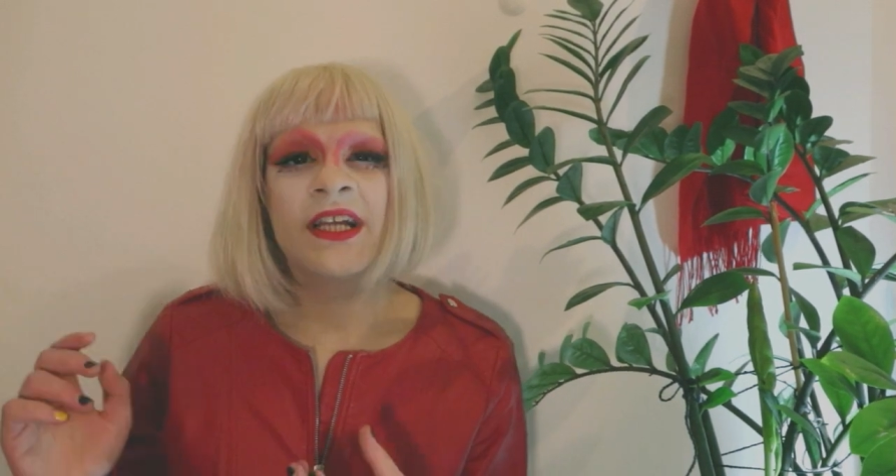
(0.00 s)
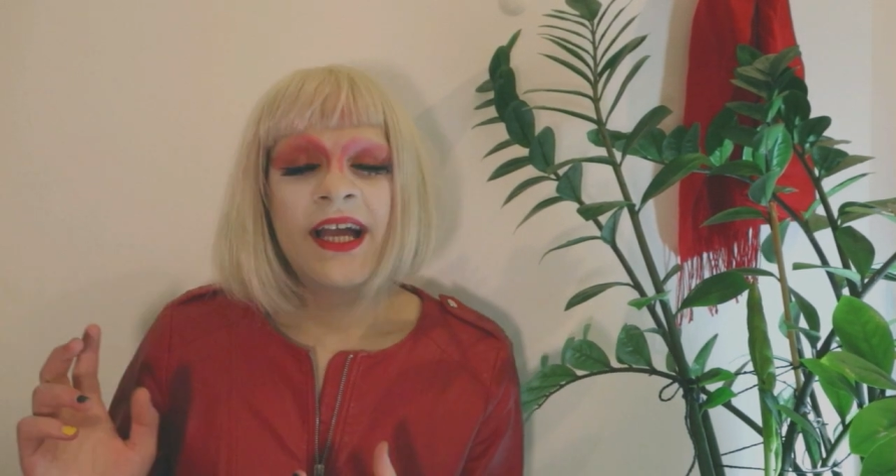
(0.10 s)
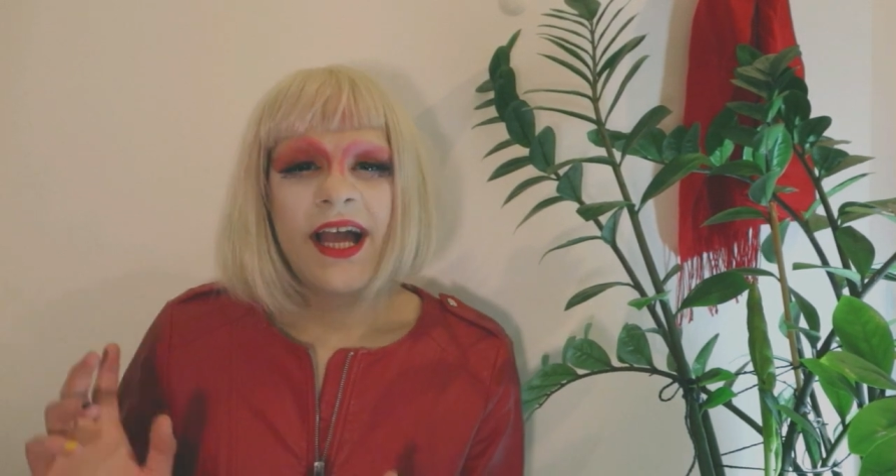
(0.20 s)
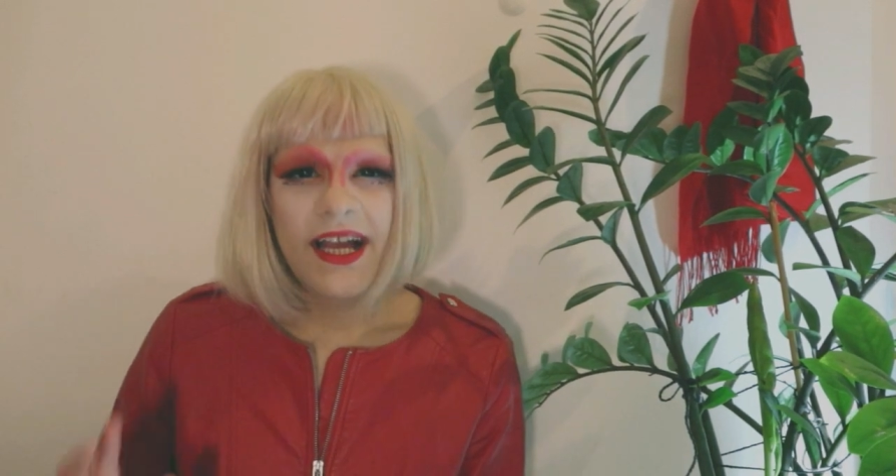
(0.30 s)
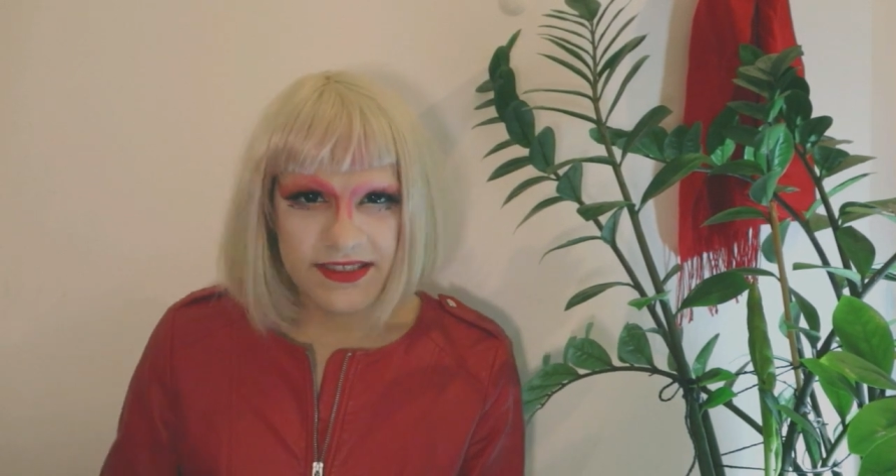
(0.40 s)

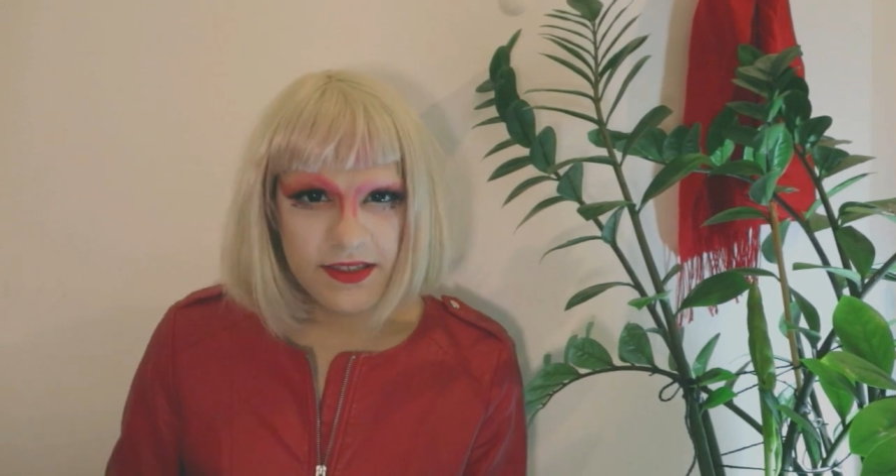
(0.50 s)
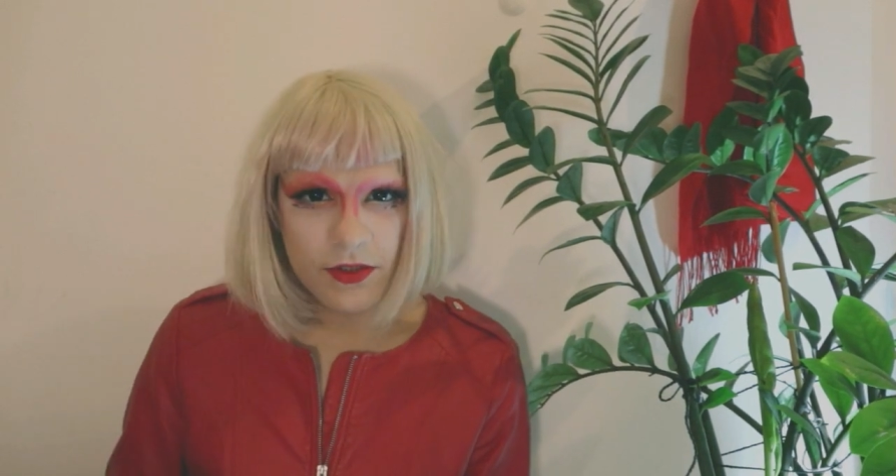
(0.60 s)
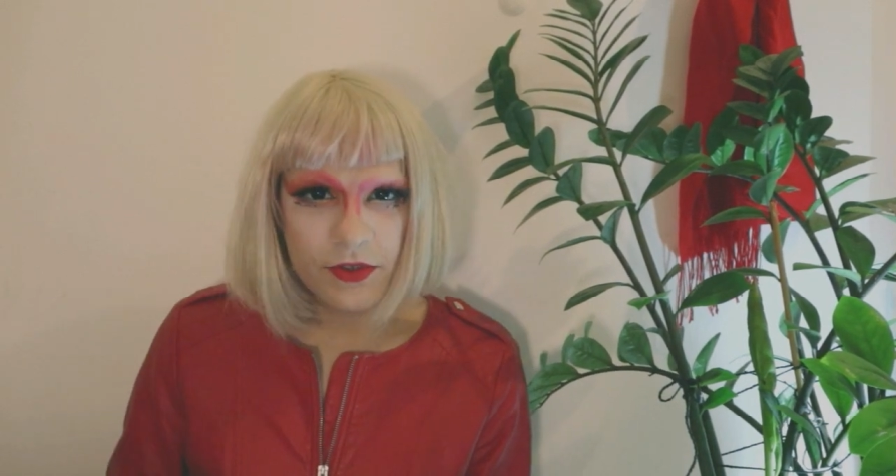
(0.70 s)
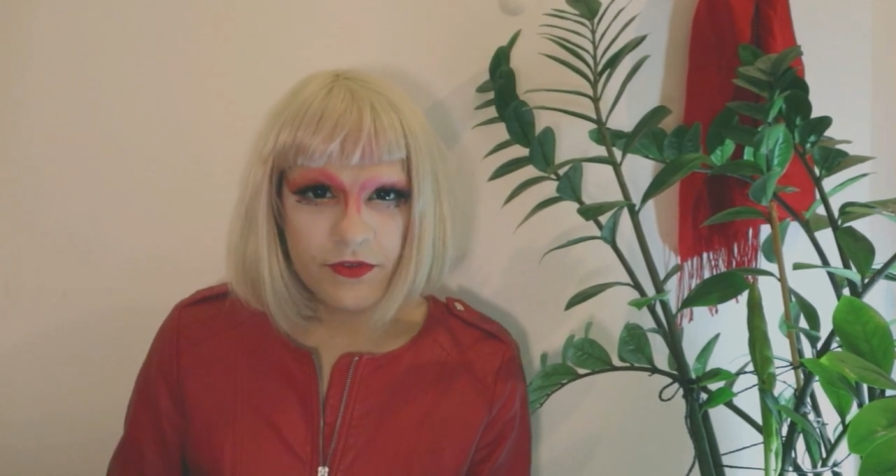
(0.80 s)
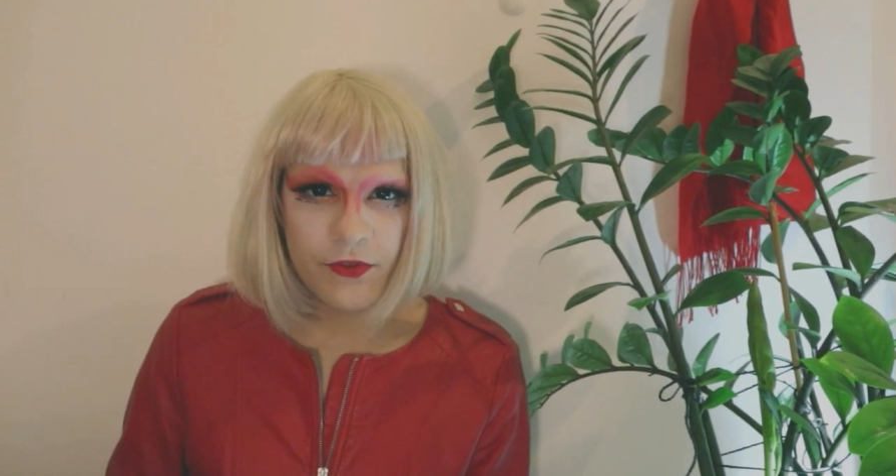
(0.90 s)
As an adult
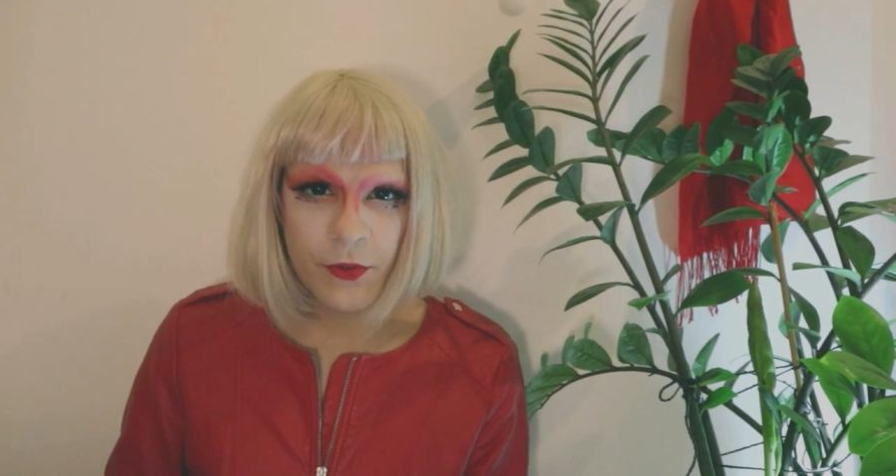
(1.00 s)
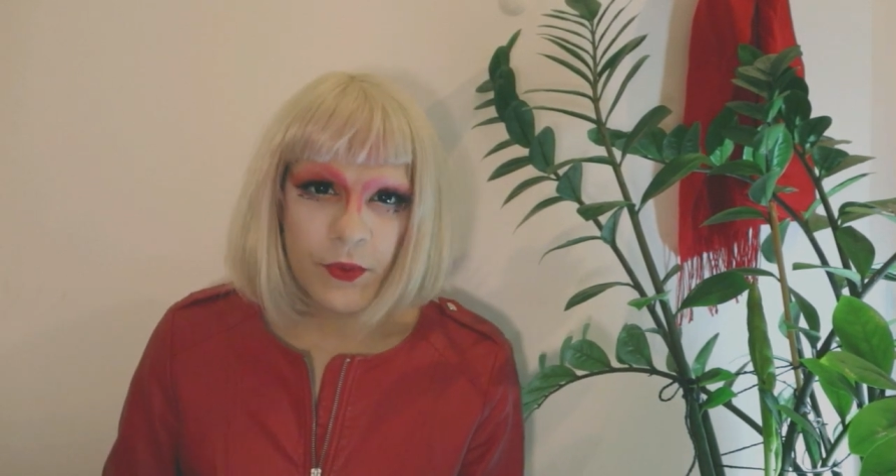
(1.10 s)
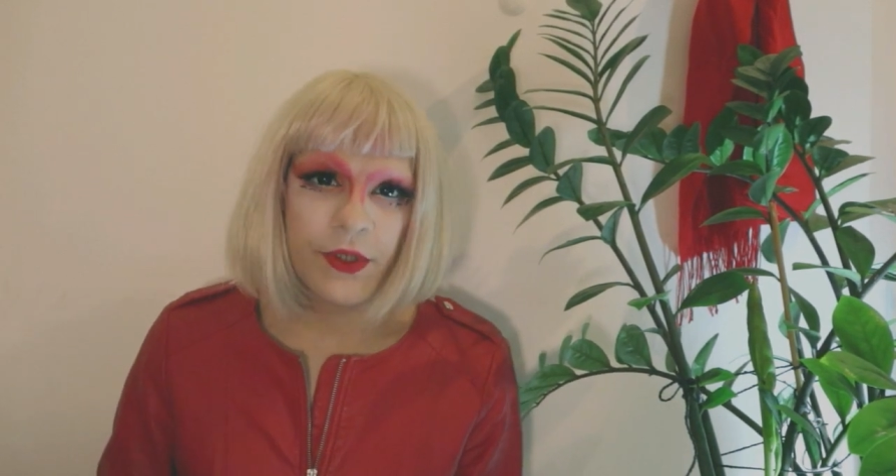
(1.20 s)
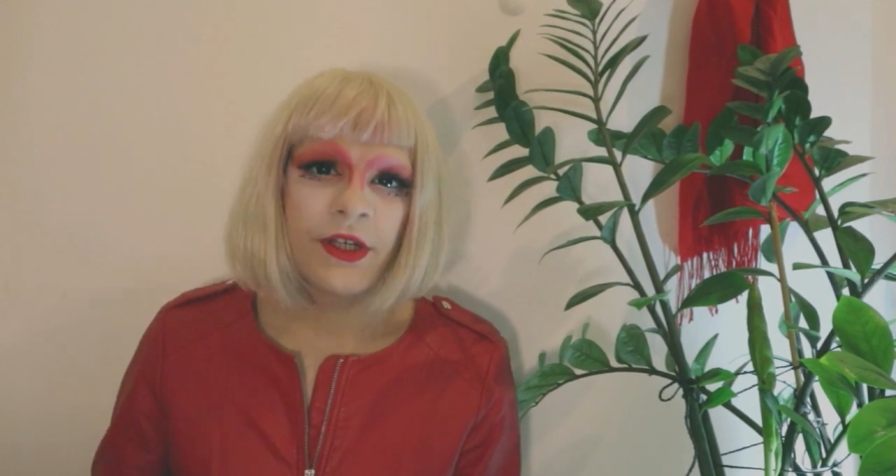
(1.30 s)
viewer,